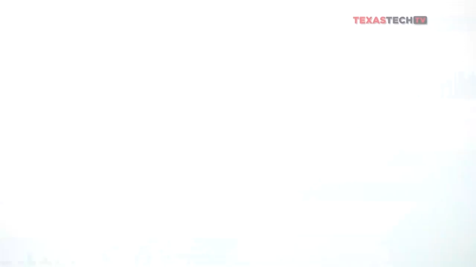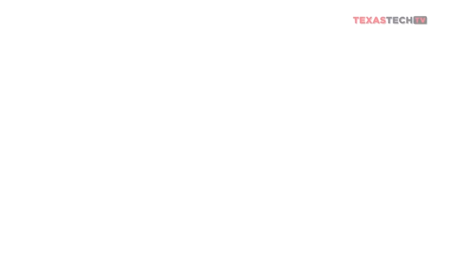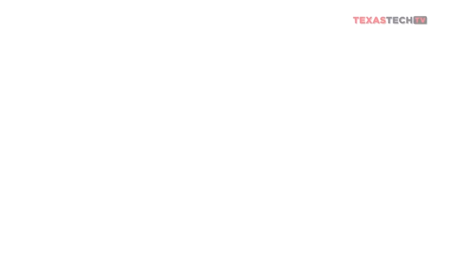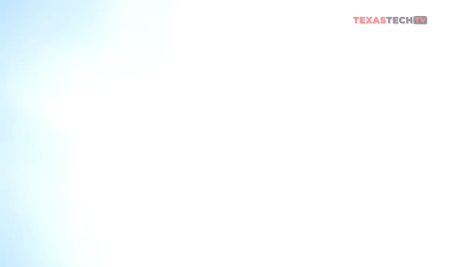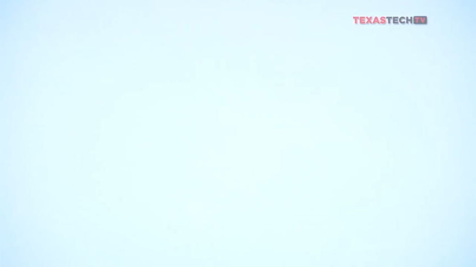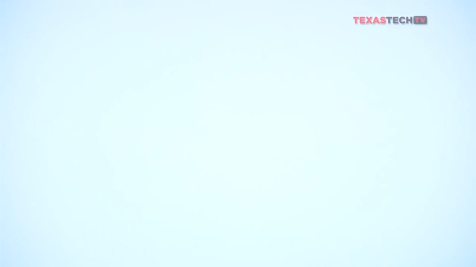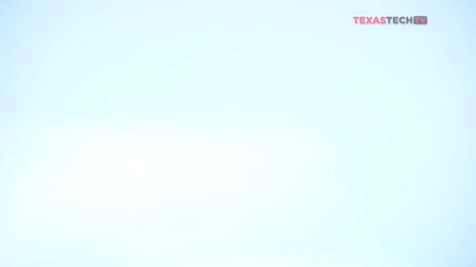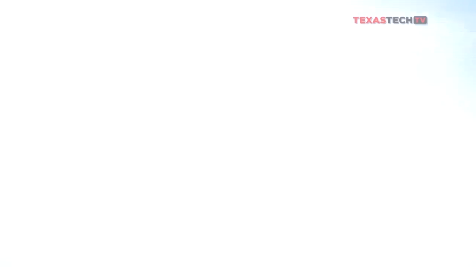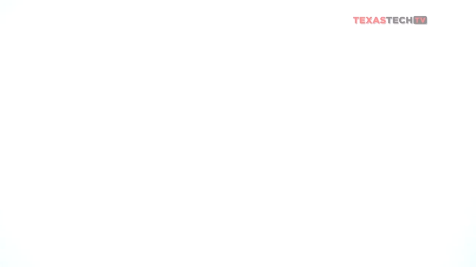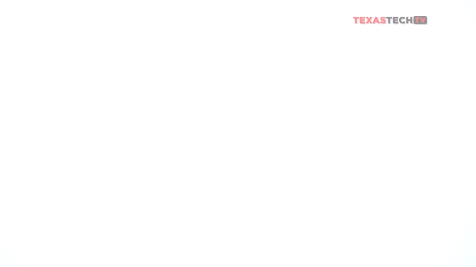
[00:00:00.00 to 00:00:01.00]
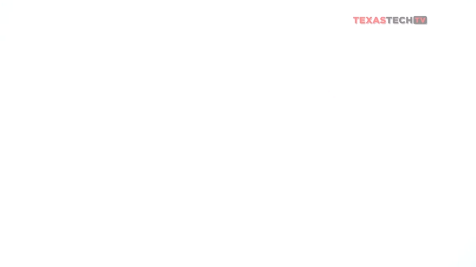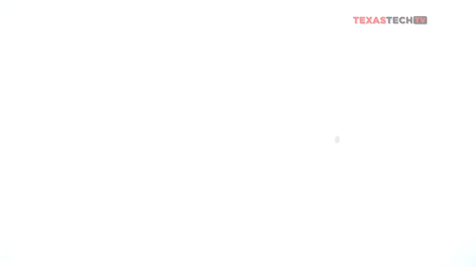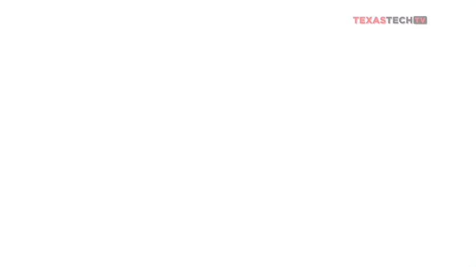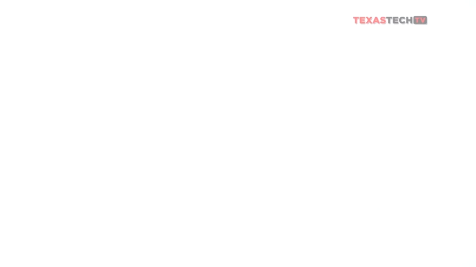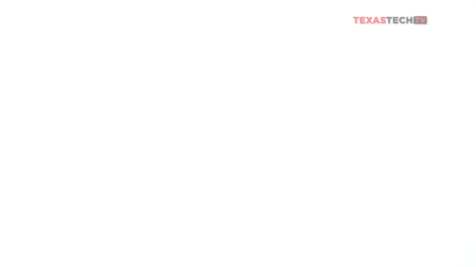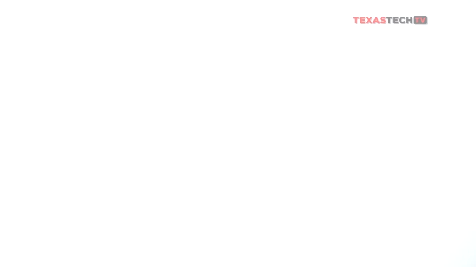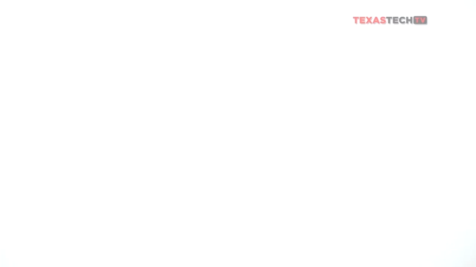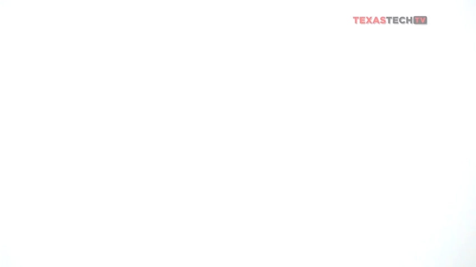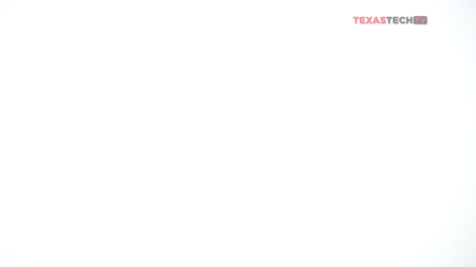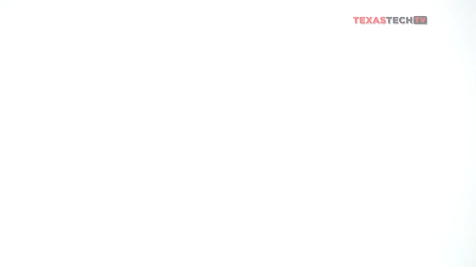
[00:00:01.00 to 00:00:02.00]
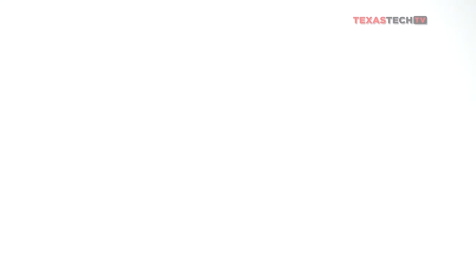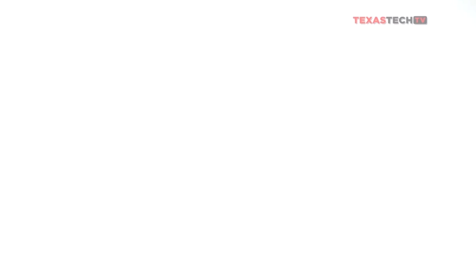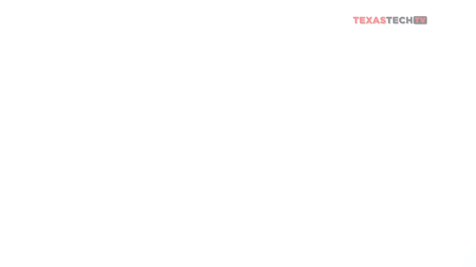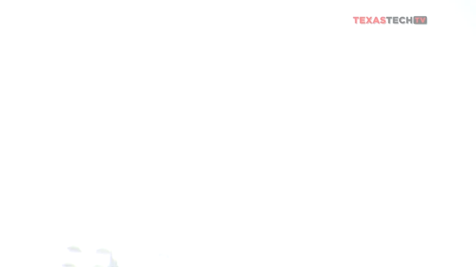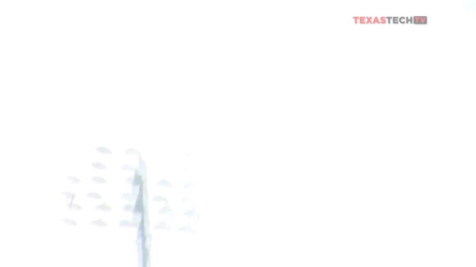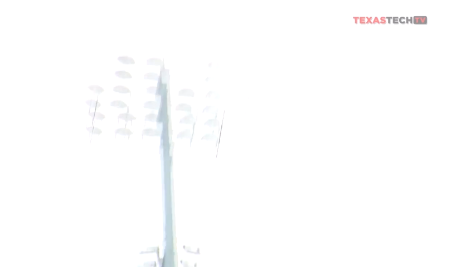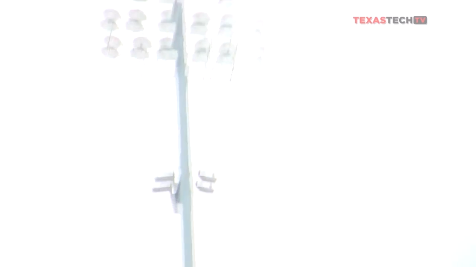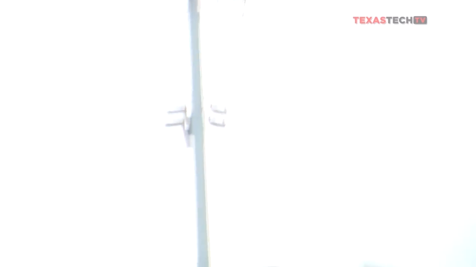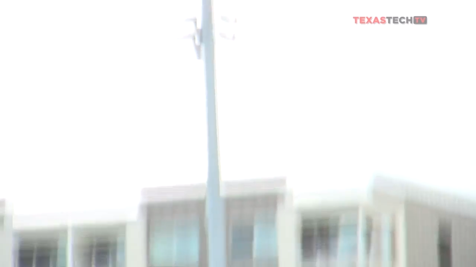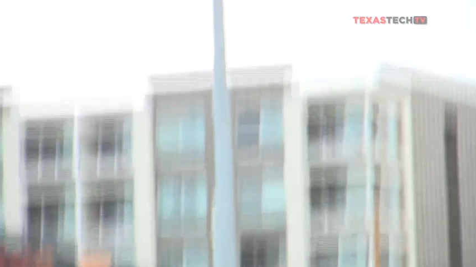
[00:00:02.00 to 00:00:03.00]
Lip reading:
No face is visible, so there are no lips to read.